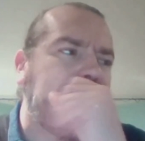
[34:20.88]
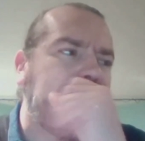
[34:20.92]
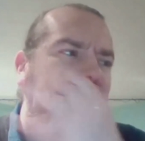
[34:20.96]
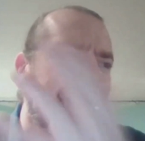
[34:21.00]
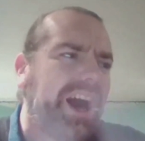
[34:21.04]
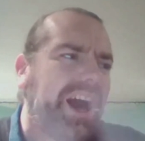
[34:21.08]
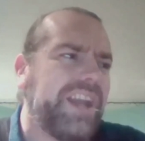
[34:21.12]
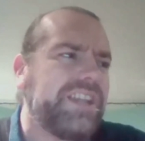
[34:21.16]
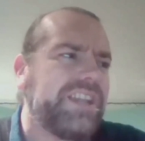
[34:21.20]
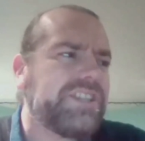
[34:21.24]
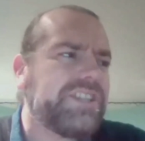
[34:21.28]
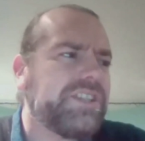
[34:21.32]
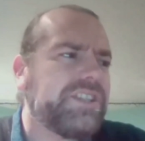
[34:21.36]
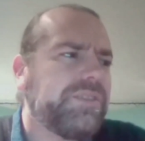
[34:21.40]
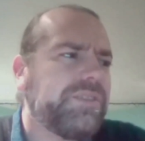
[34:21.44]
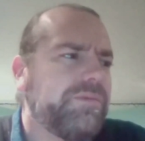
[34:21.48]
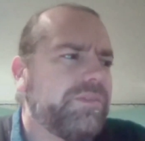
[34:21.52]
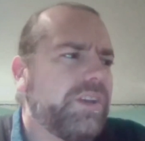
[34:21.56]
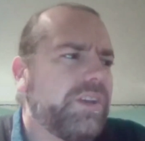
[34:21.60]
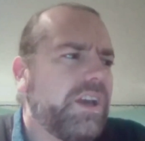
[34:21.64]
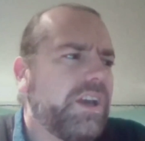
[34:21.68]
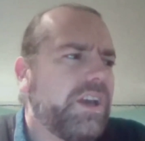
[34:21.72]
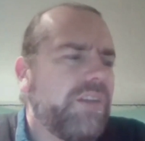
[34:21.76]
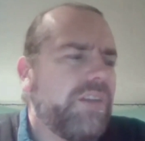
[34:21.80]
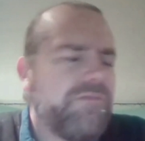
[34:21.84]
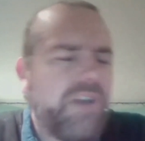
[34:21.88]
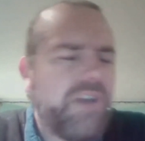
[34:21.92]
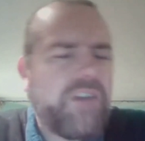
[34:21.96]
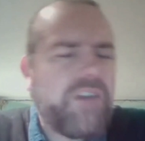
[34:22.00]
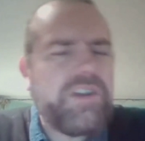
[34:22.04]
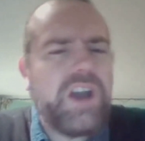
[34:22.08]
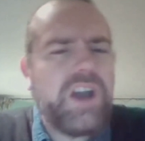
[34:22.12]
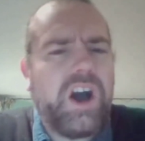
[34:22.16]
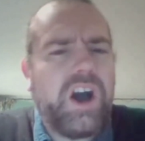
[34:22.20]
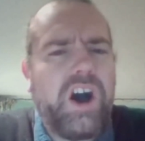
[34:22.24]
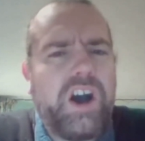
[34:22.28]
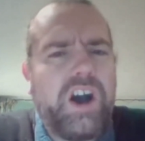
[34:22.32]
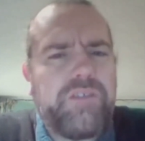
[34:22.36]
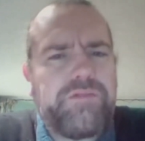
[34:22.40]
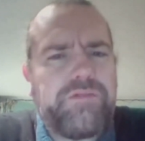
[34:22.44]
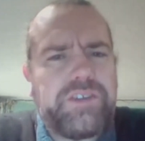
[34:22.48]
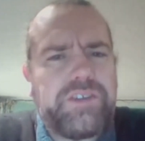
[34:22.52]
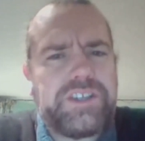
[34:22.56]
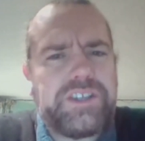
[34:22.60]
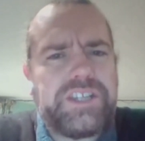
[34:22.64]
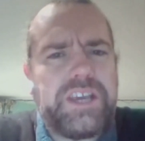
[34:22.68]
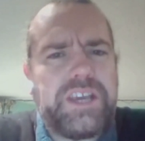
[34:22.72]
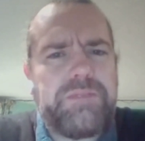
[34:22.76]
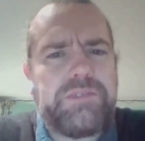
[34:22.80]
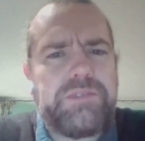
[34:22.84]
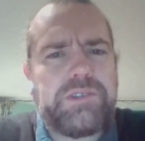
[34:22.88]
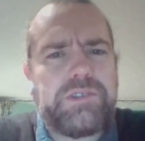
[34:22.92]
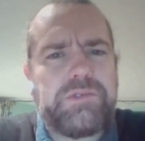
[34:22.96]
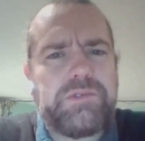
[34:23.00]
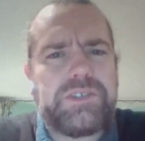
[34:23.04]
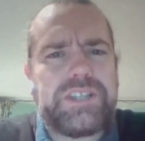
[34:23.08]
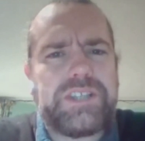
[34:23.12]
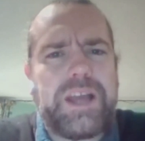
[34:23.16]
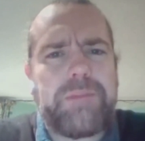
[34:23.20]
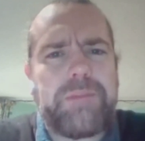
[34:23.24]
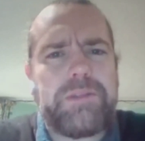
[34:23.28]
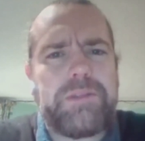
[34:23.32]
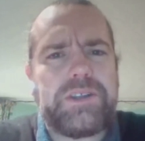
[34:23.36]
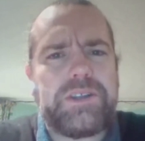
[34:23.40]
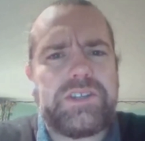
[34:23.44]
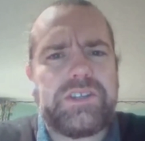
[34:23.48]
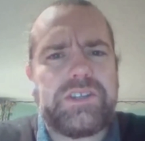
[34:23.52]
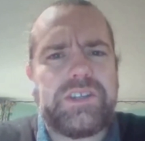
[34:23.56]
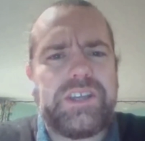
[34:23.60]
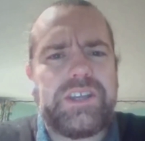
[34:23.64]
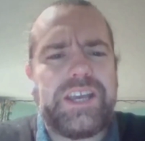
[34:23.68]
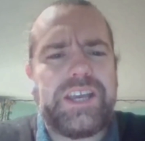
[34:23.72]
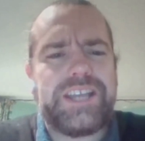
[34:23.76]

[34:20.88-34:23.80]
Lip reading: And it's very hard for a team to establish